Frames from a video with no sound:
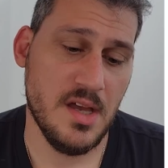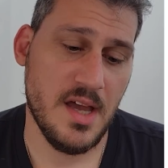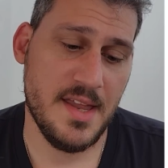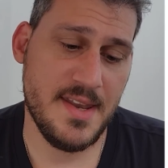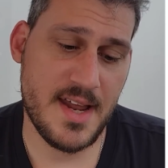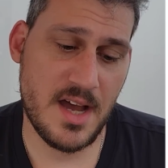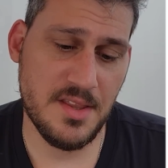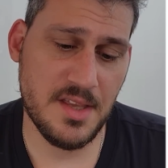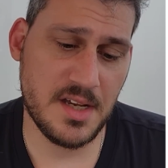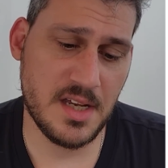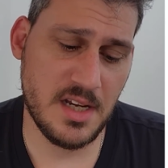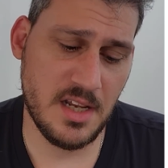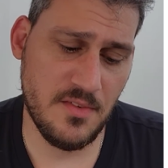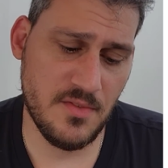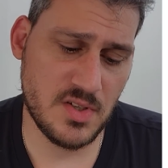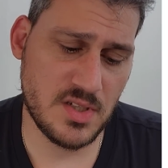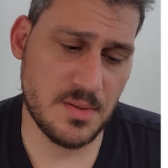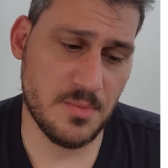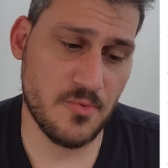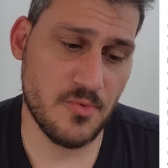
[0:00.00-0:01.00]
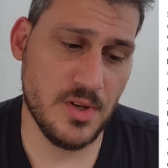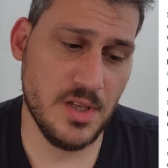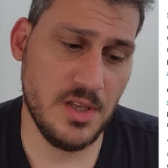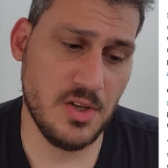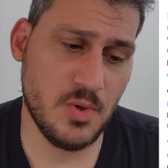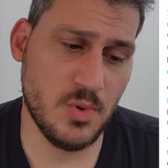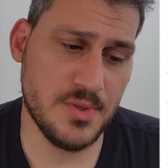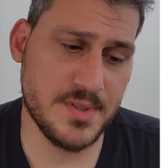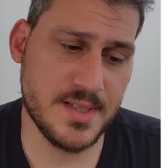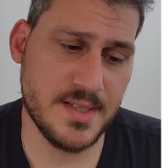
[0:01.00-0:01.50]
And now they're going to give you some
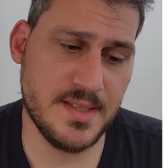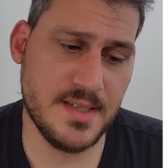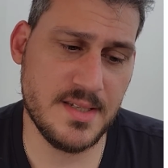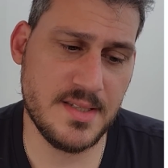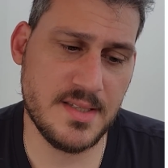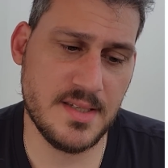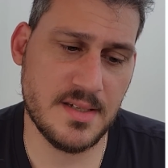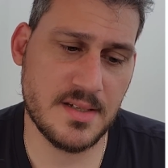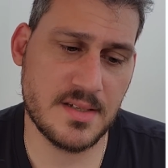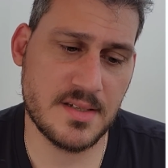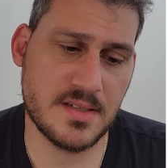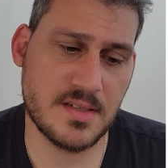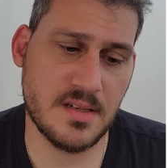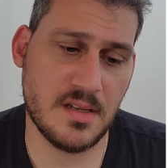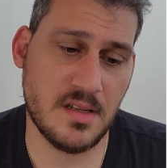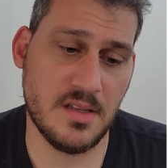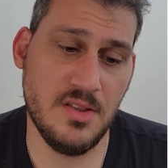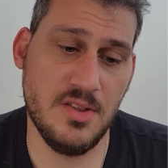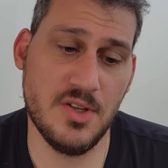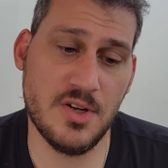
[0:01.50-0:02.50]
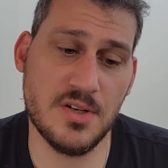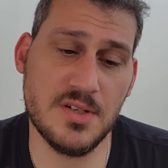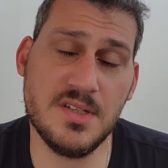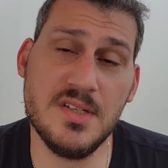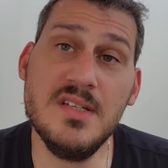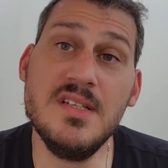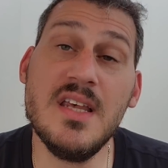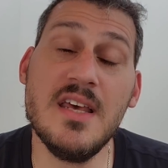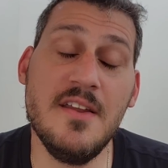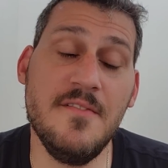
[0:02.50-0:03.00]
really cool statistics.
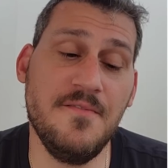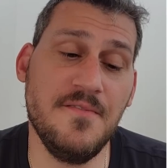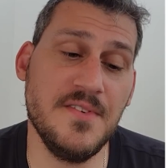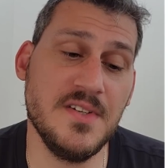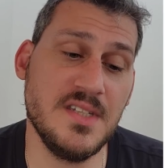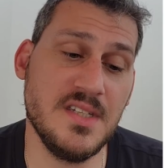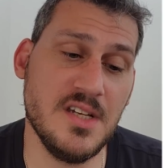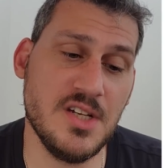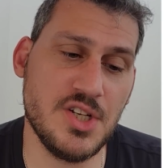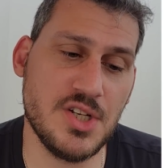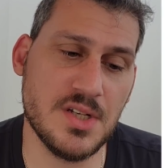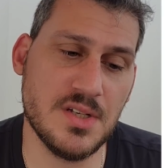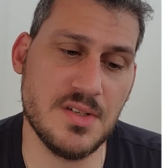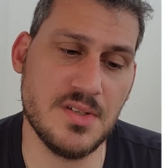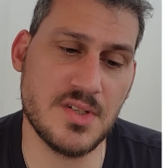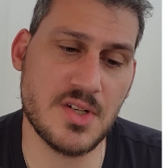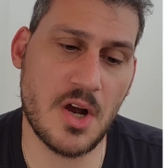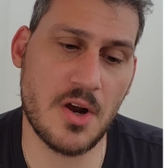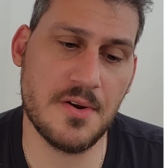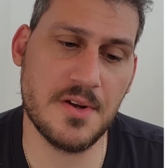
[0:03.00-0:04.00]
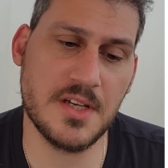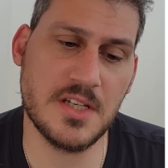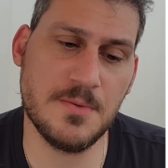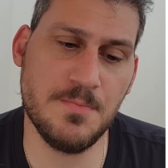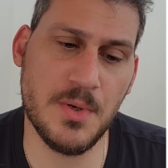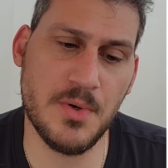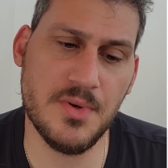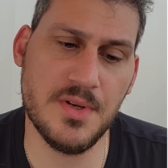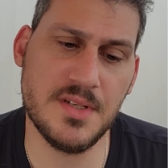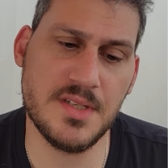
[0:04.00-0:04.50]
Nurses and physicians are
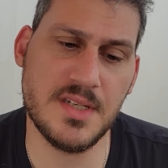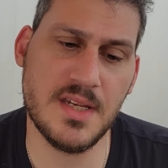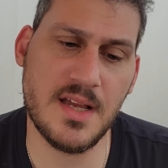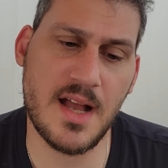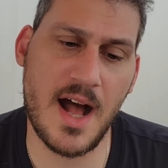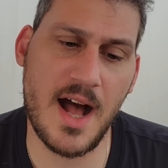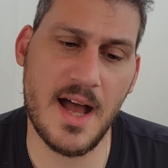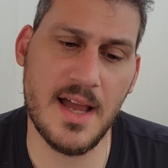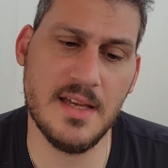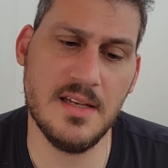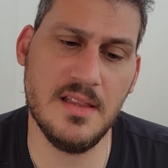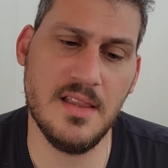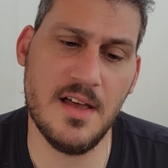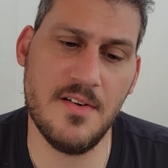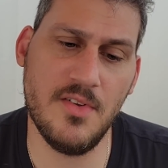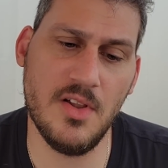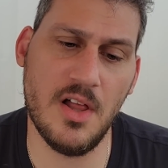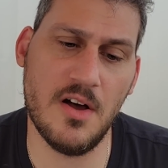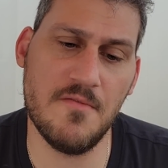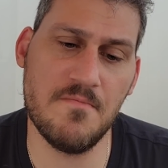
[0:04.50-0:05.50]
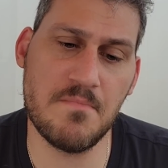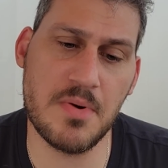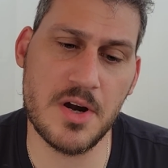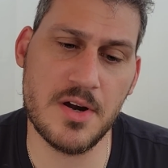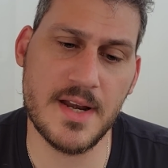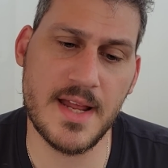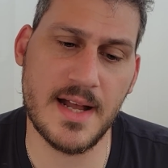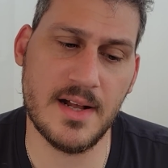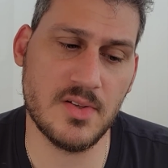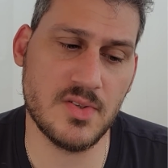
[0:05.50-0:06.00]
experiencing higher level of
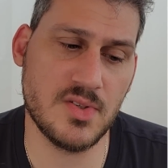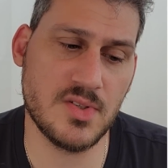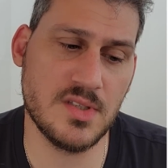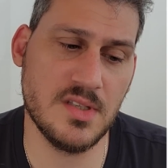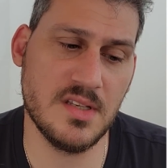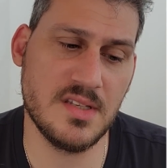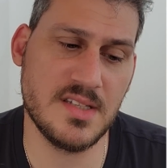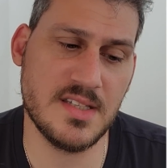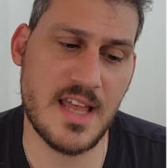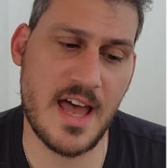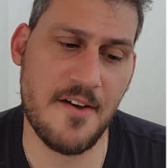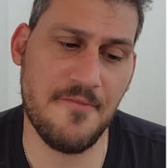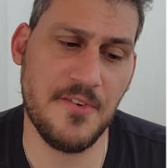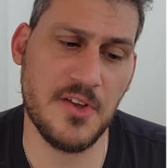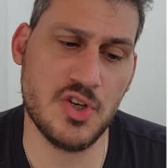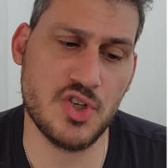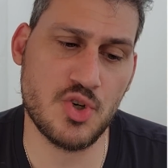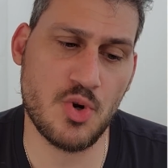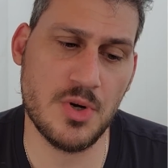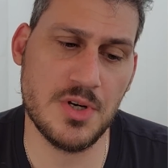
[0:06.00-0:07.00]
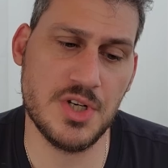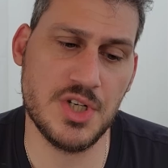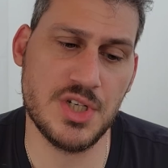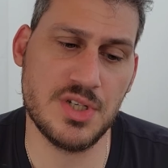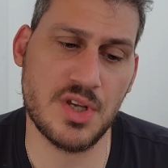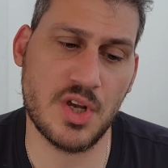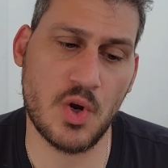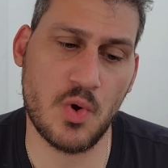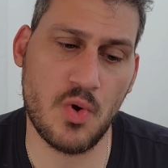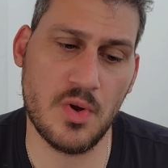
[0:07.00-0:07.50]
burnouts. The staffing
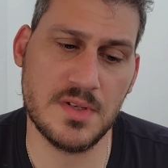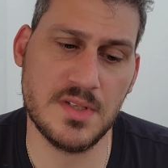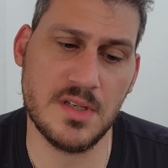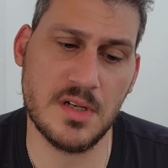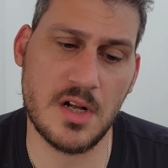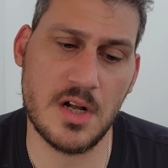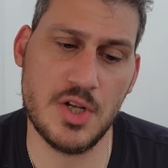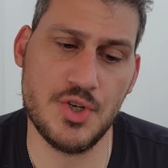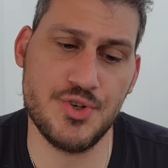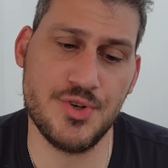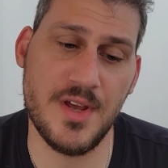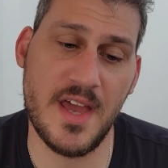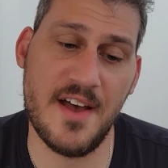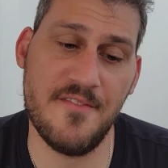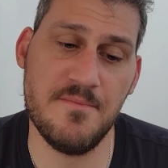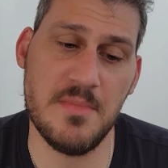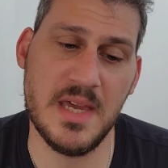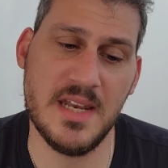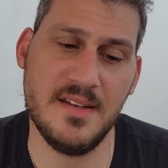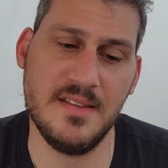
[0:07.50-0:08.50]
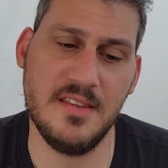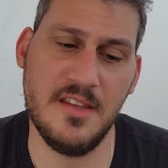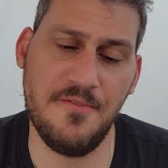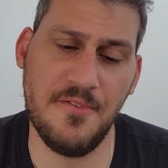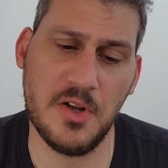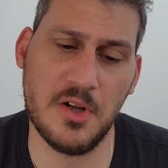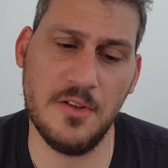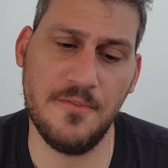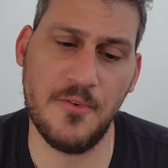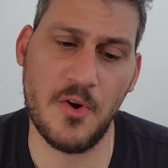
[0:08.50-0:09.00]
shortages across the country have made it
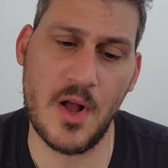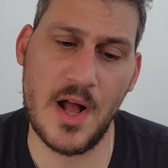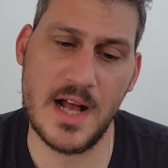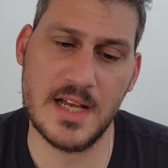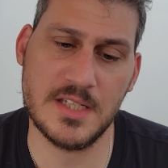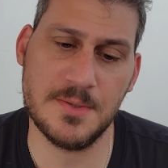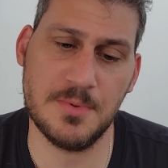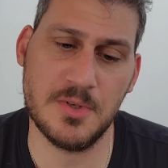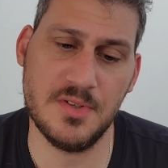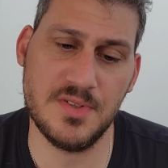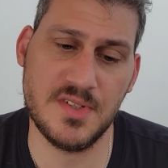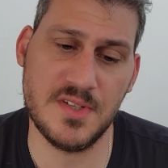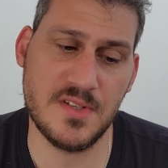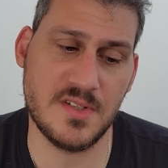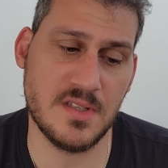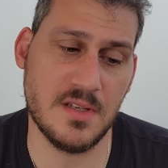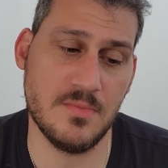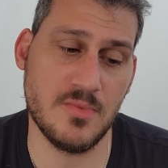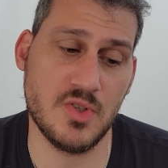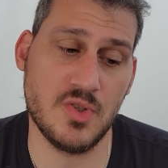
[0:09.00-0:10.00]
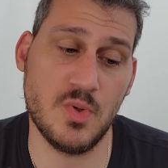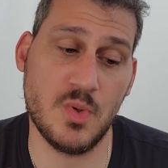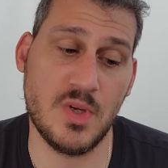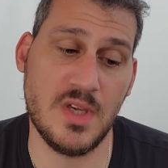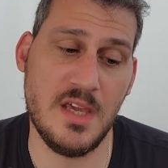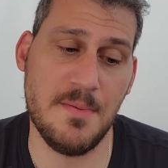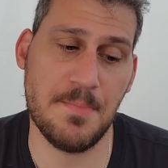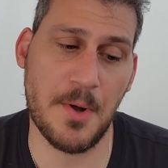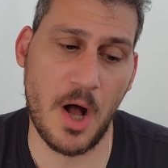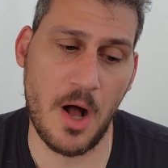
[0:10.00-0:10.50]
difficult for hospital systems to
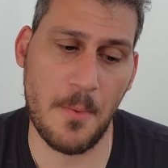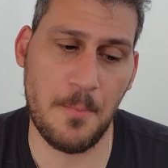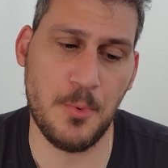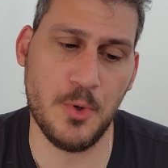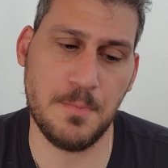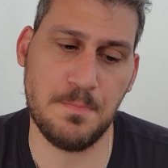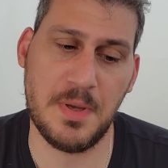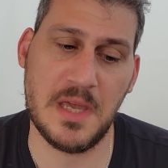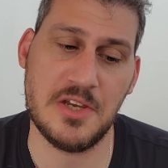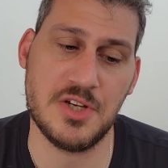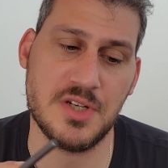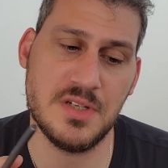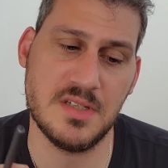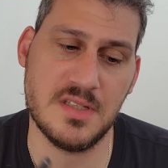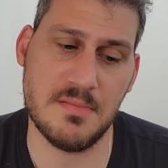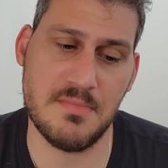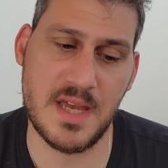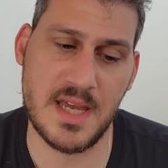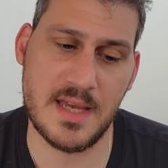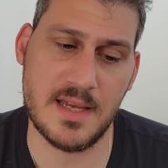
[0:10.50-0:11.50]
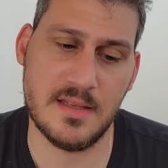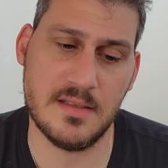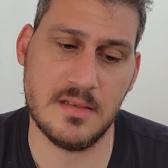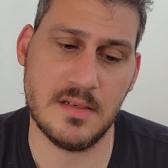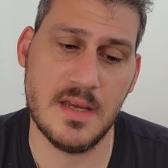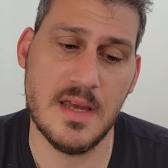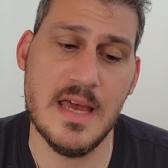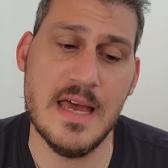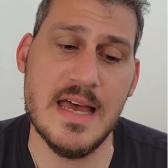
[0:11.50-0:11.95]
keep up with patients' demand.